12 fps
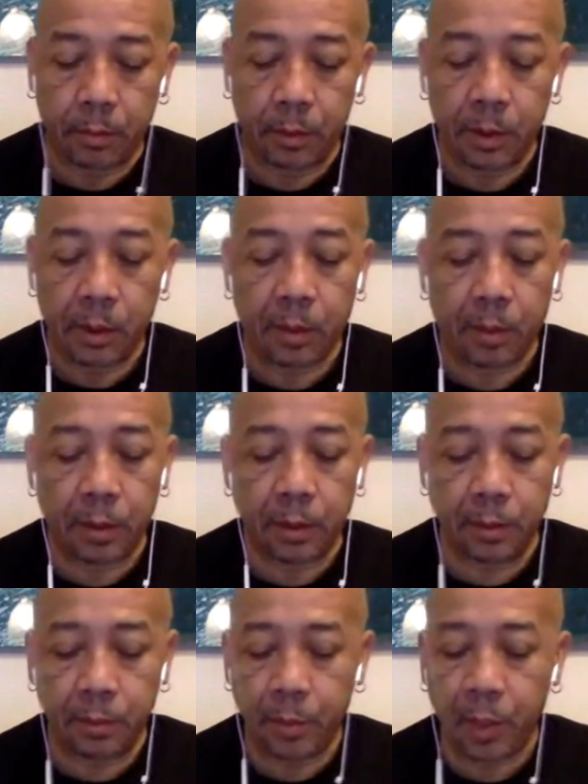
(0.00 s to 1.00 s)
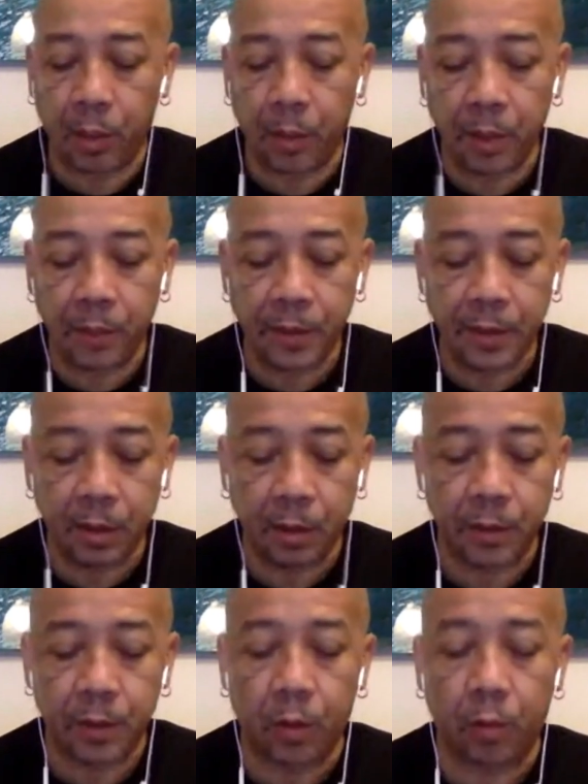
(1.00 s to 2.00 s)
You know man, make up every single
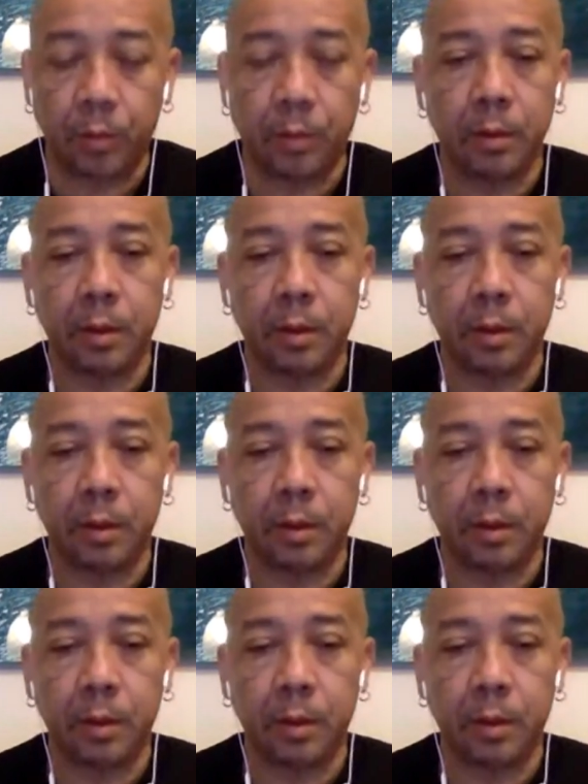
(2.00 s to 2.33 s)
sound.